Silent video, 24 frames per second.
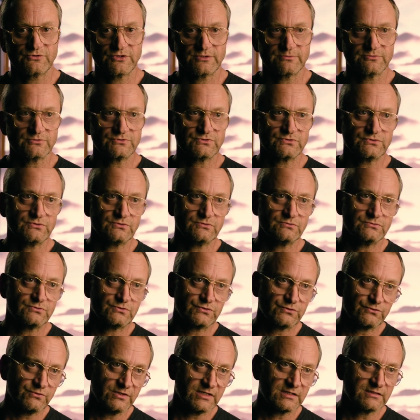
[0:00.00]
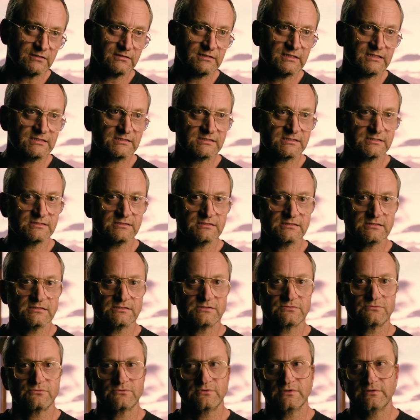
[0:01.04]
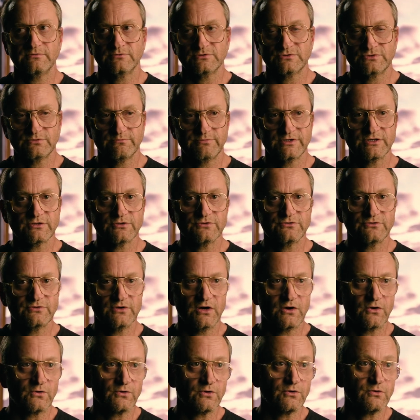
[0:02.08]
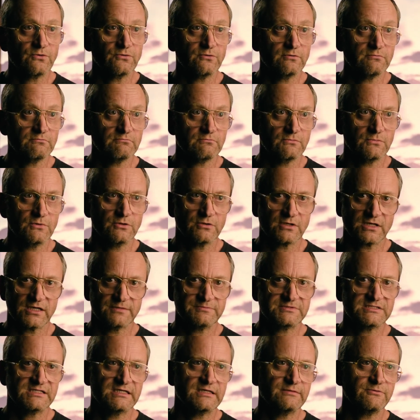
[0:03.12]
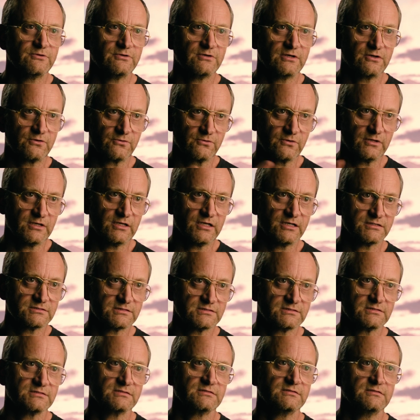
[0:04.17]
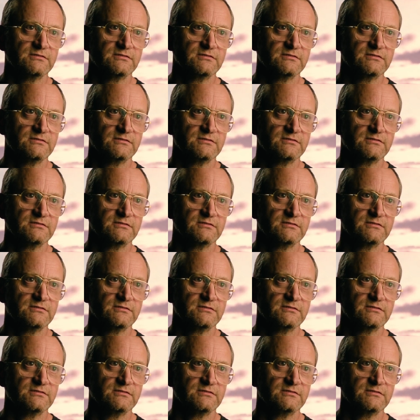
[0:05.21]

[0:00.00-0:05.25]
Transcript: We were able to tweak the lenses, we were able to build our own lookup table, our own lot